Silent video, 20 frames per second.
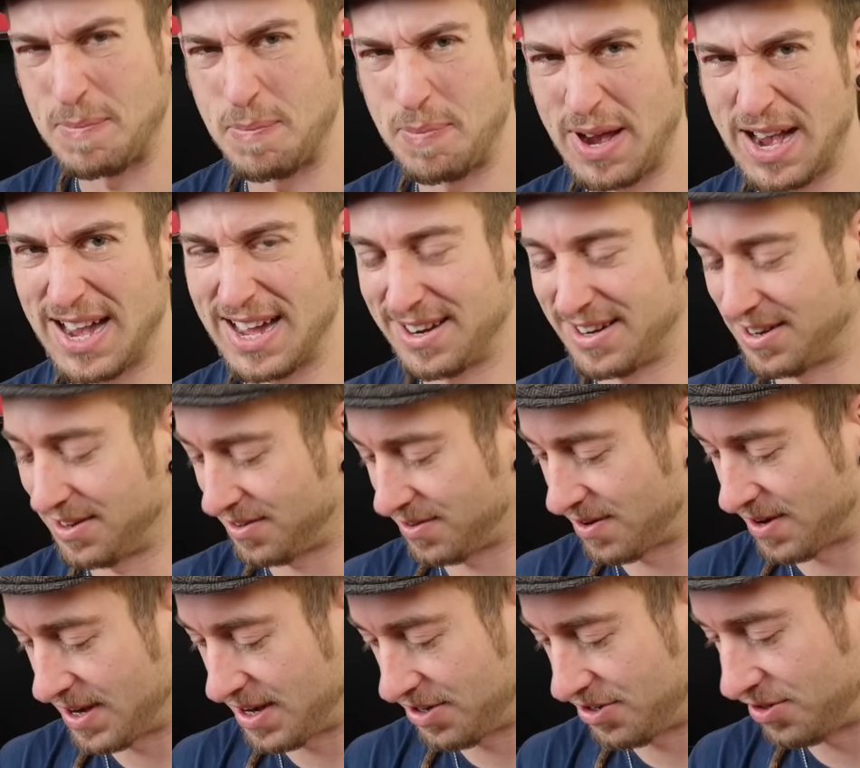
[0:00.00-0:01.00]
bad
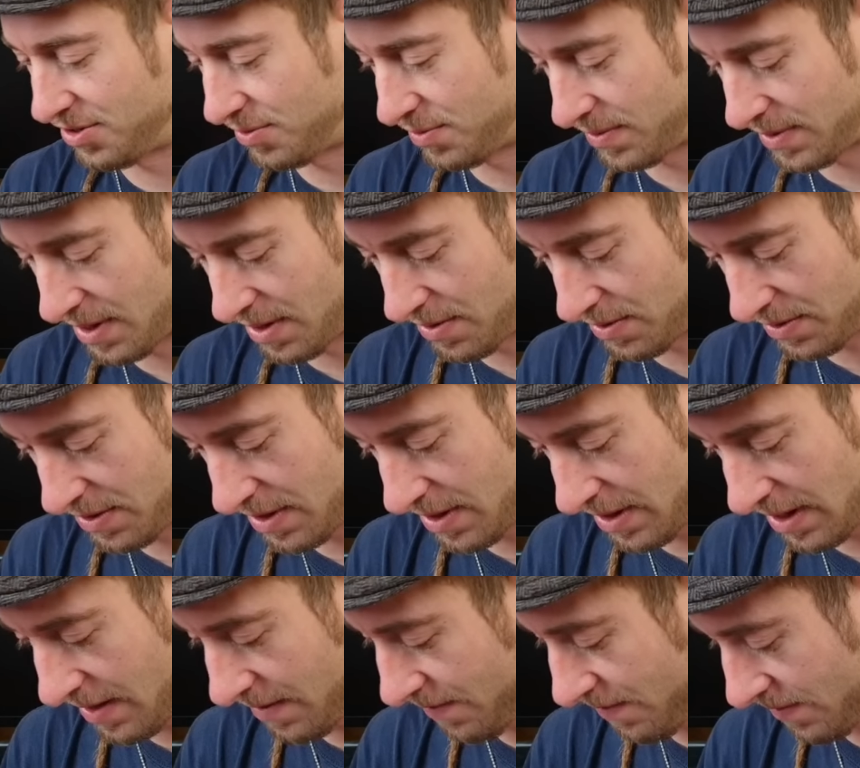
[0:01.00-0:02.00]
design issues with those that
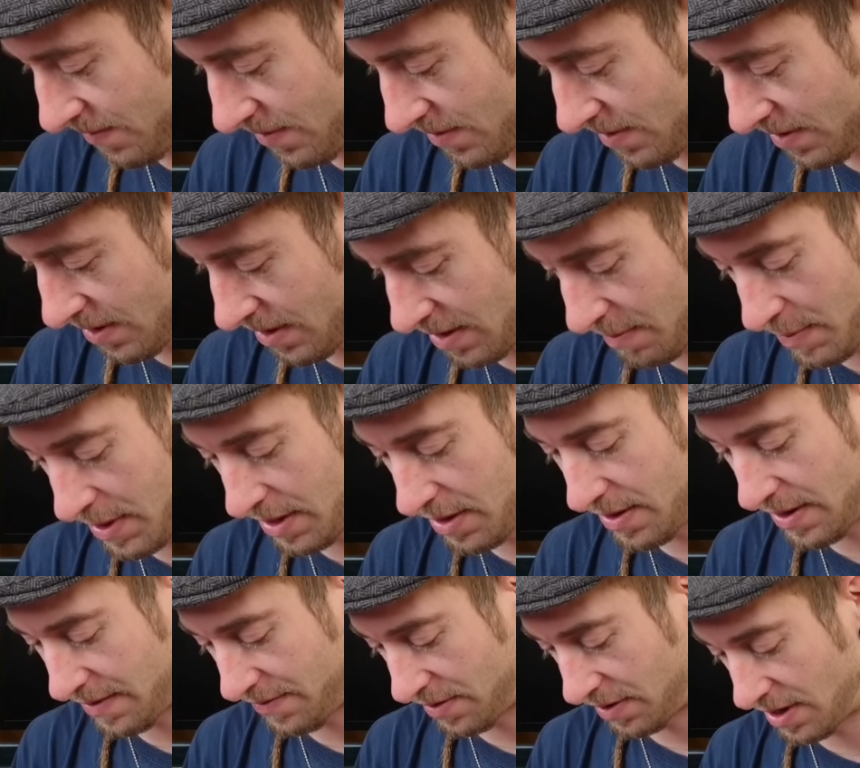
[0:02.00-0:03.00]
they've. I mean,
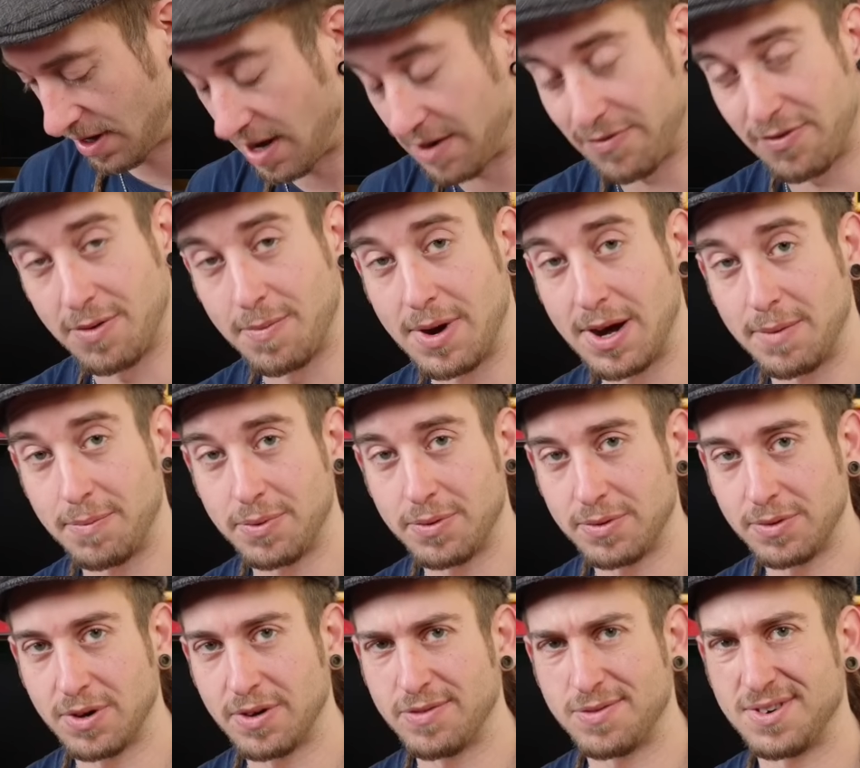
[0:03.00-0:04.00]
you have to cover them up,
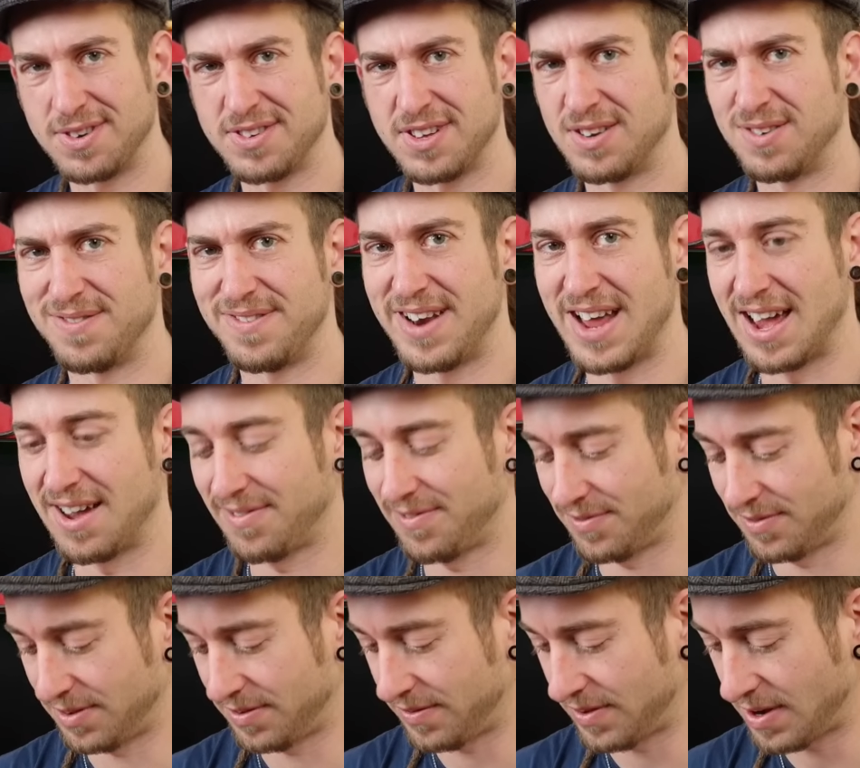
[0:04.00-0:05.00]
otherwise they look naff.
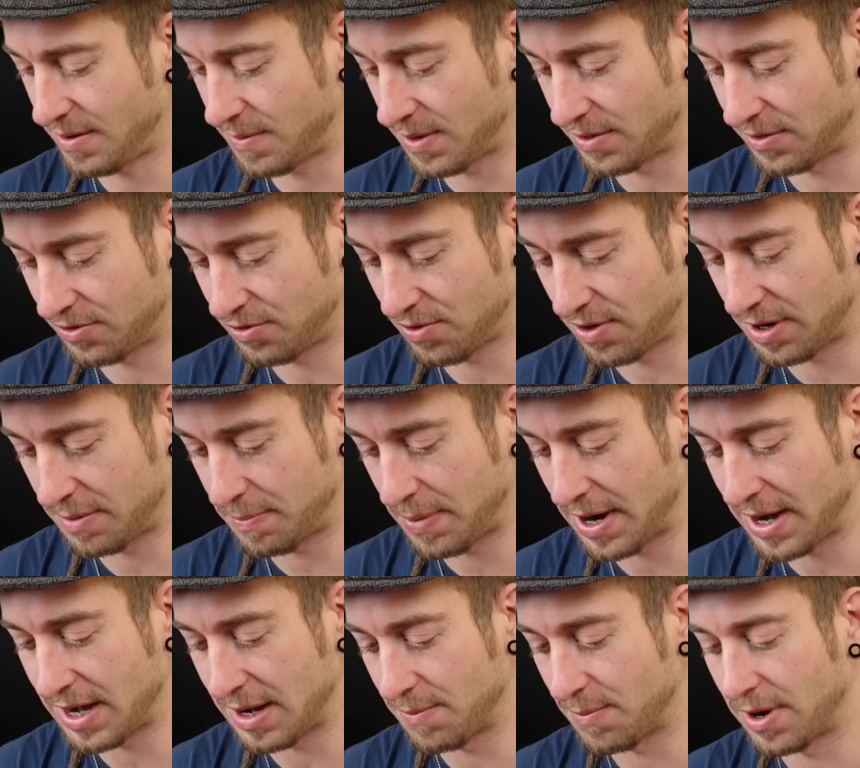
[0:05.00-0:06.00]
If anyone's tried
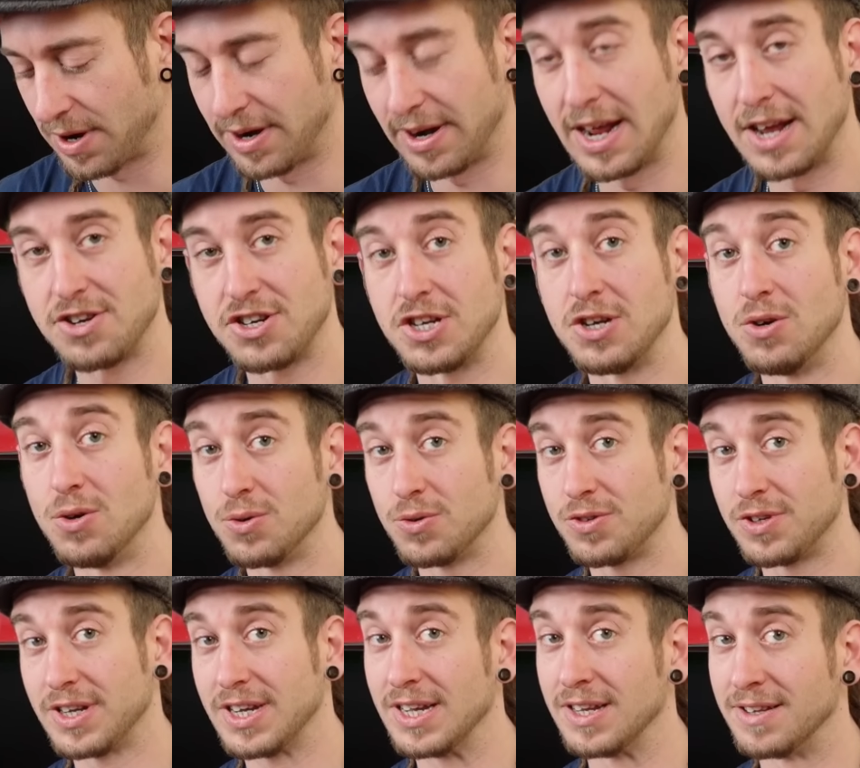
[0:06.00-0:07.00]
painting one and actually
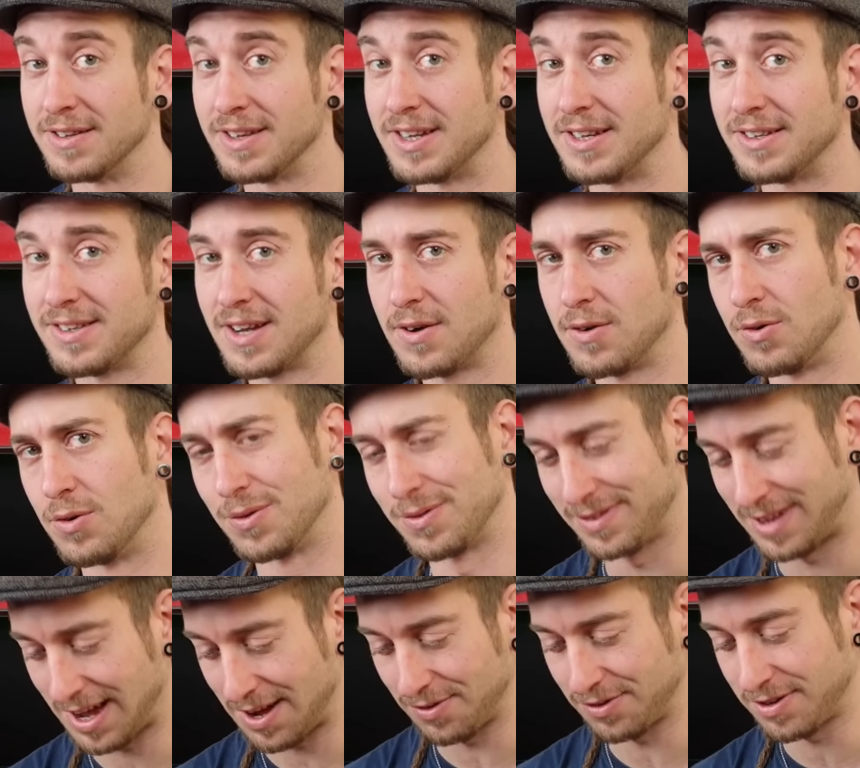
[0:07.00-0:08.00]
looked at it in detail and
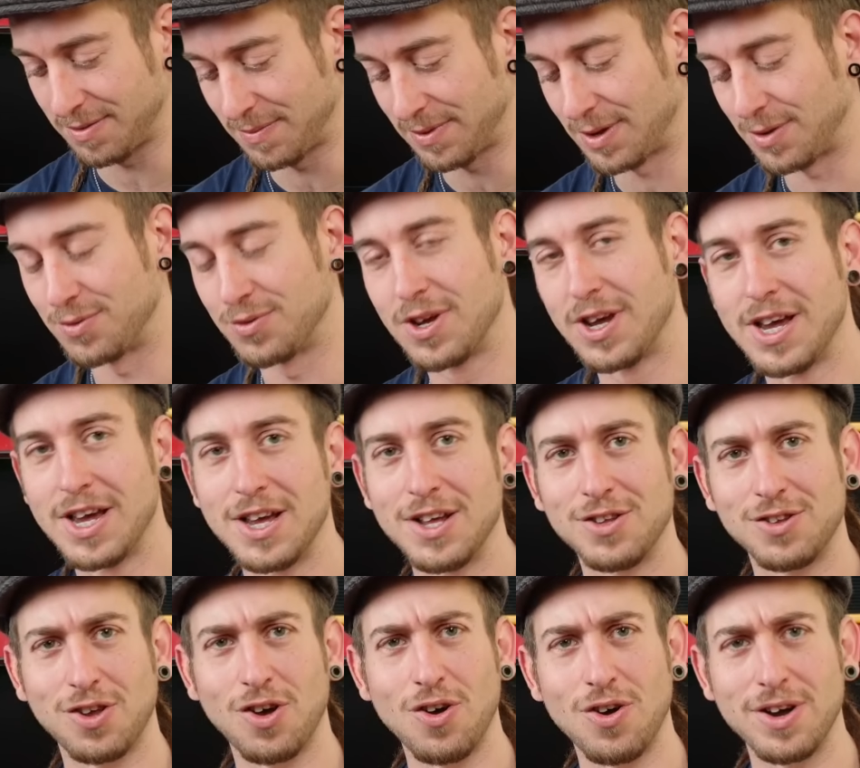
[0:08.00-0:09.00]
looked down some of those
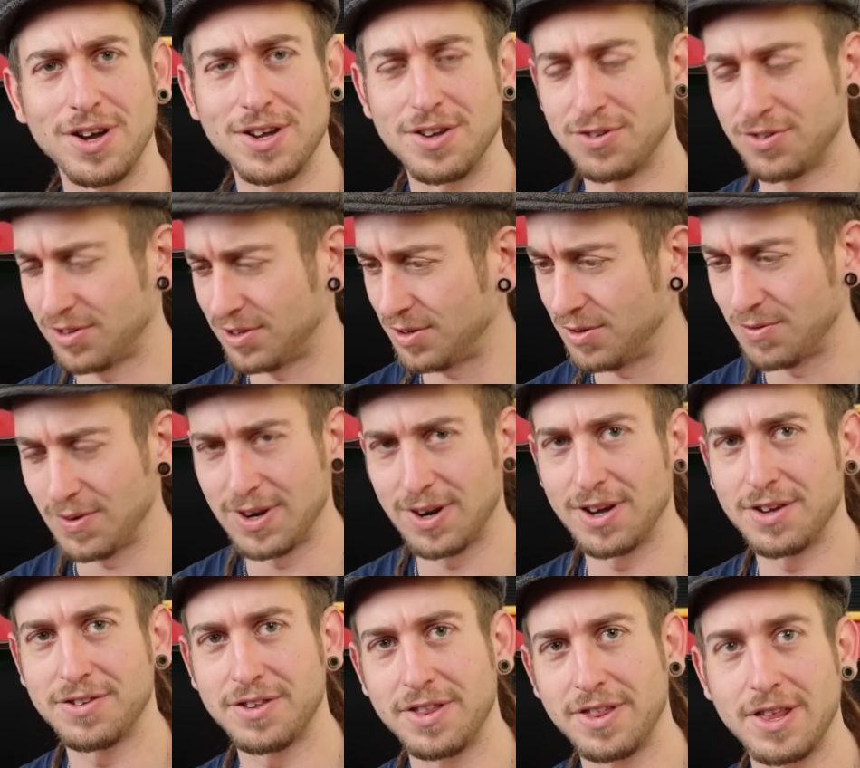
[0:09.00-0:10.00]
tyres, you
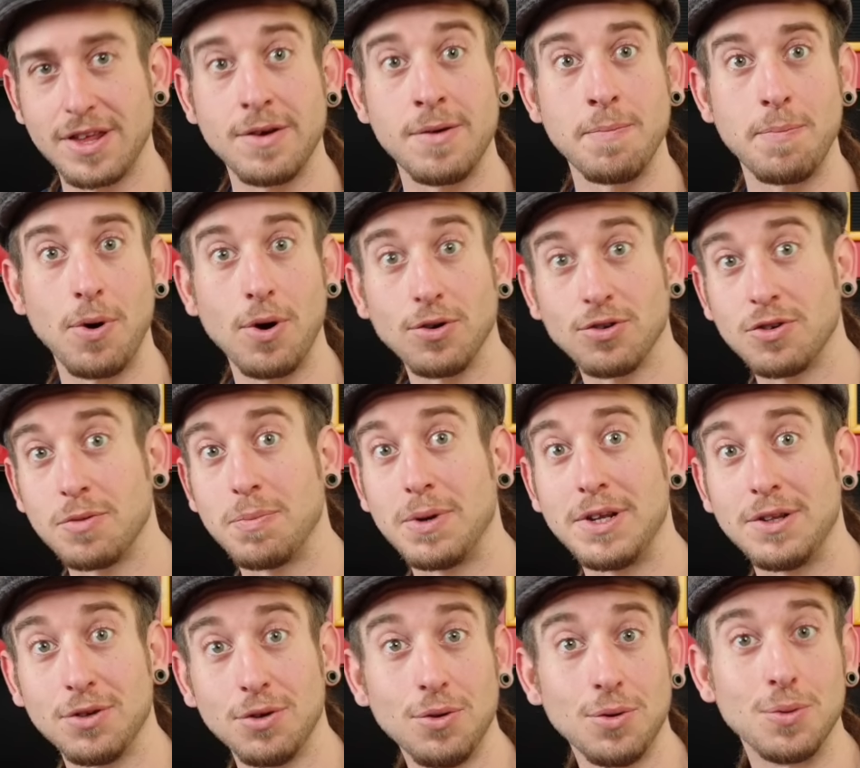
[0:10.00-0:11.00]
realise that they're impossibly
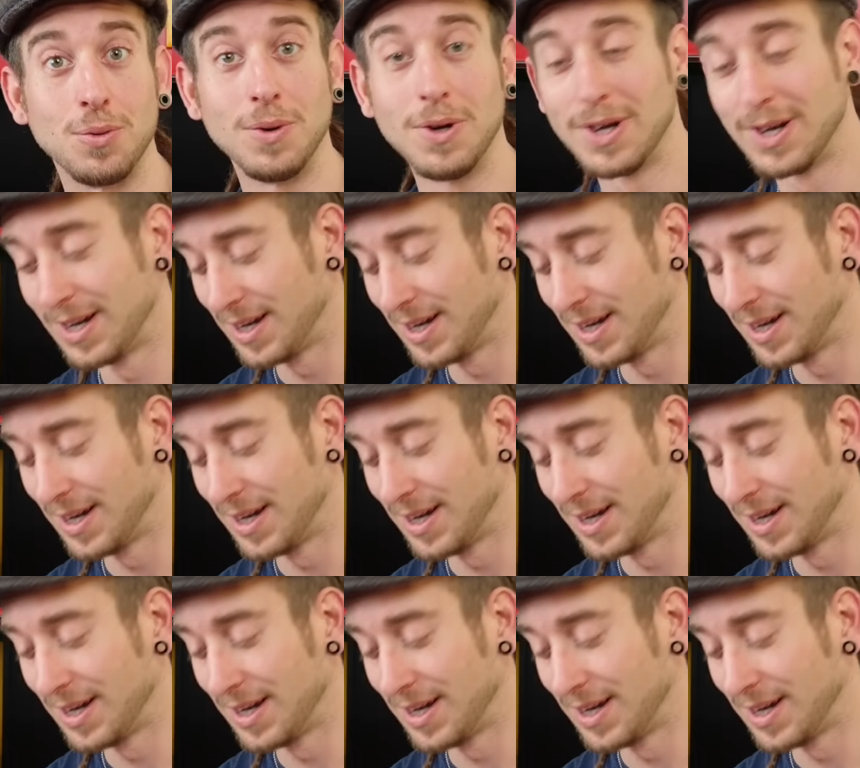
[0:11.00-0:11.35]
tall